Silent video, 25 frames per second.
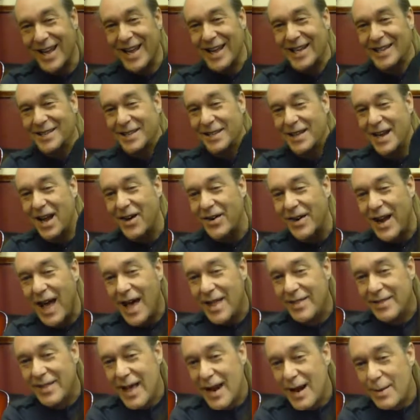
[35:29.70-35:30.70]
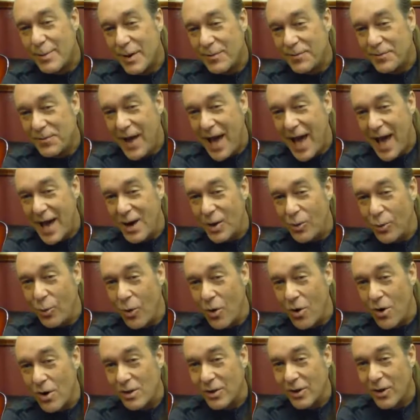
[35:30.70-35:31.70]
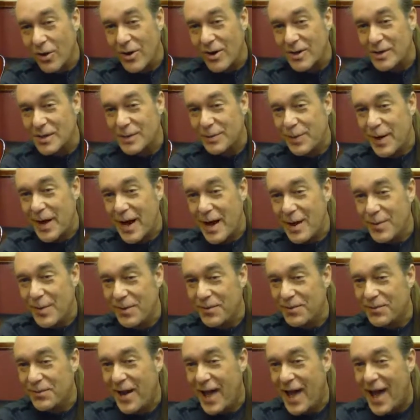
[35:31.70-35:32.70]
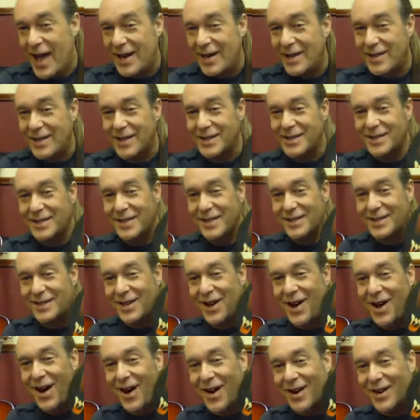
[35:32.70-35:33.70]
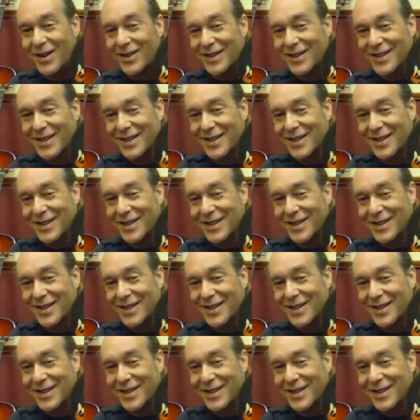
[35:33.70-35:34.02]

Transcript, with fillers: is. Now, not that I'm a fan of Warlords, but I'm a fan of this guitar.